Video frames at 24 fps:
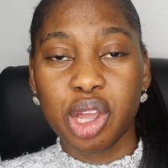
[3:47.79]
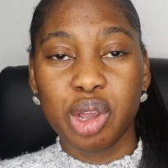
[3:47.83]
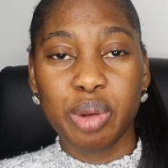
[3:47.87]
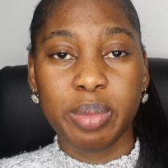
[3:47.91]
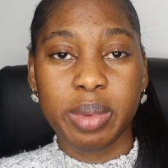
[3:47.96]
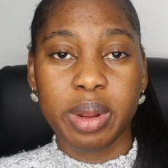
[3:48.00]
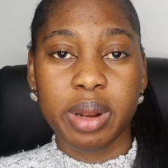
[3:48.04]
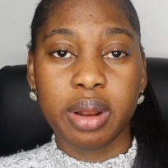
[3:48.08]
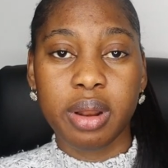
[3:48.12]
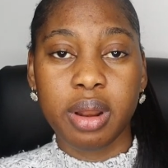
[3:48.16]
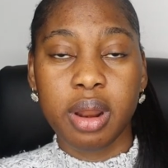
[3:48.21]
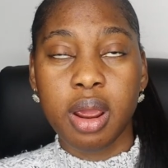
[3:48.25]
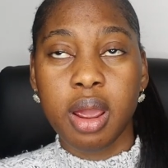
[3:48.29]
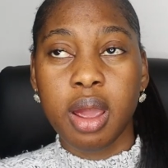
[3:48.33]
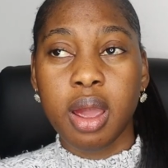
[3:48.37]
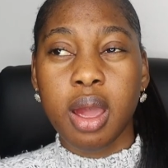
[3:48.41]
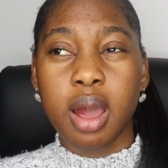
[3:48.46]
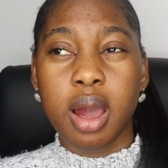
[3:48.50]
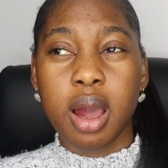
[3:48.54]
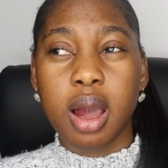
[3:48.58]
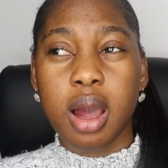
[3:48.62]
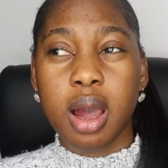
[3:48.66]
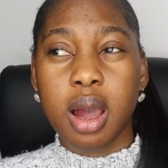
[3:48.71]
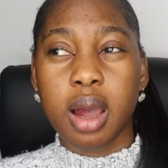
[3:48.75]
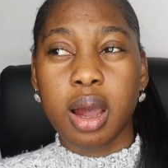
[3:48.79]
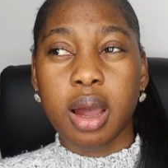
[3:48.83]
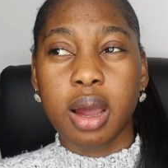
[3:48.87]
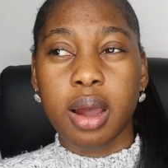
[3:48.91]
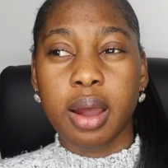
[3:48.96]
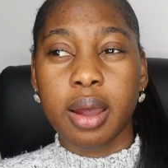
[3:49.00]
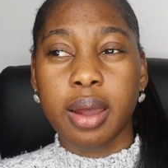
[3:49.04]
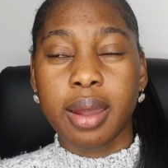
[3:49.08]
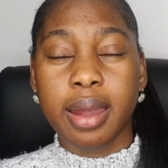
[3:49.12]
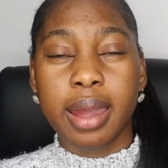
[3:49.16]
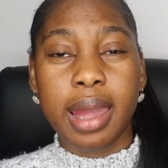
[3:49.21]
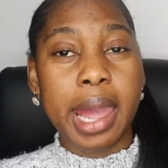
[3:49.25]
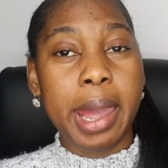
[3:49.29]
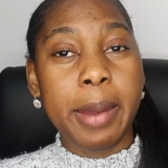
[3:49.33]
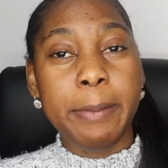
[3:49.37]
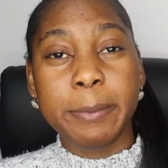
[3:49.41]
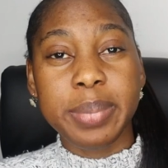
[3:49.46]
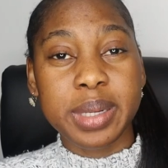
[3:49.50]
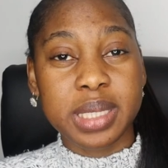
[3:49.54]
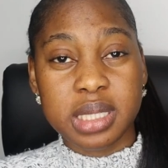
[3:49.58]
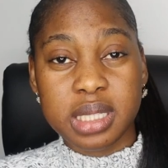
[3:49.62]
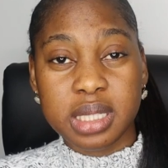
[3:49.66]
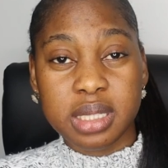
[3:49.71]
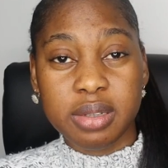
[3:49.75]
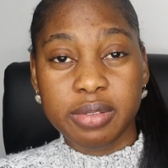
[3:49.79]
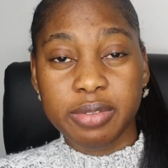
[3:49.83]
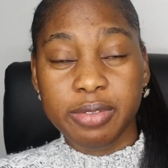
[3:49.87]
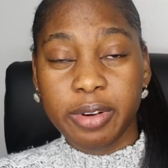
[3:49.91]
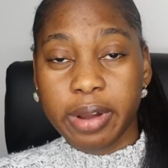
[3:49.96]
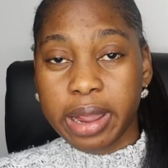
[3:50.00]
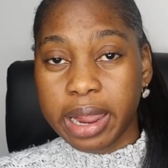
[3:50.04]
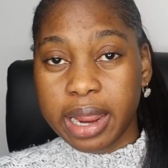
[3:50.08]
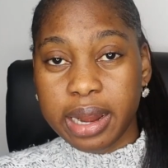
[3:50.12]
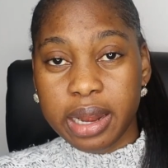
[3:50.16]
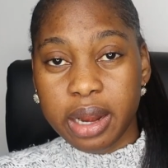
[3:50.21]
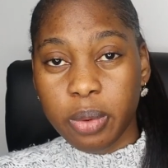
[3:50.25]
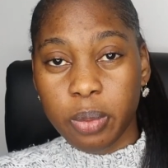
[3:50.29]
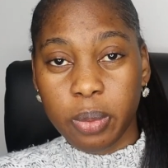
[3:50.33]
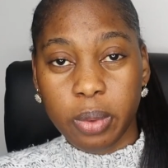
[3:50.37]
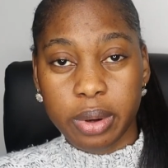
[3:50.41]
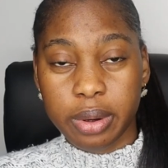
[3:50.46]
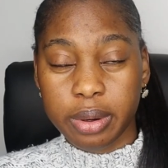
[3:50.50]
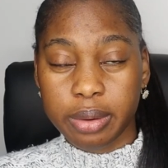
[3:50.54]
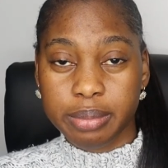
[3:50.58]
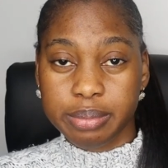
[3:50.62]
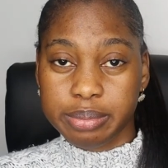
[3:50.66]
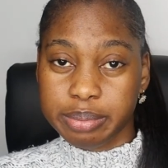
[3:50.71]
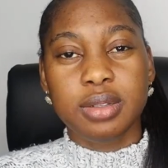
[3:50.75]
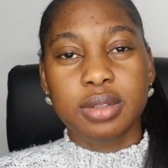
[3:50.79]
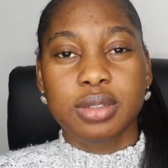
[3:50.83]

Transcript: human uh, empathy for anyone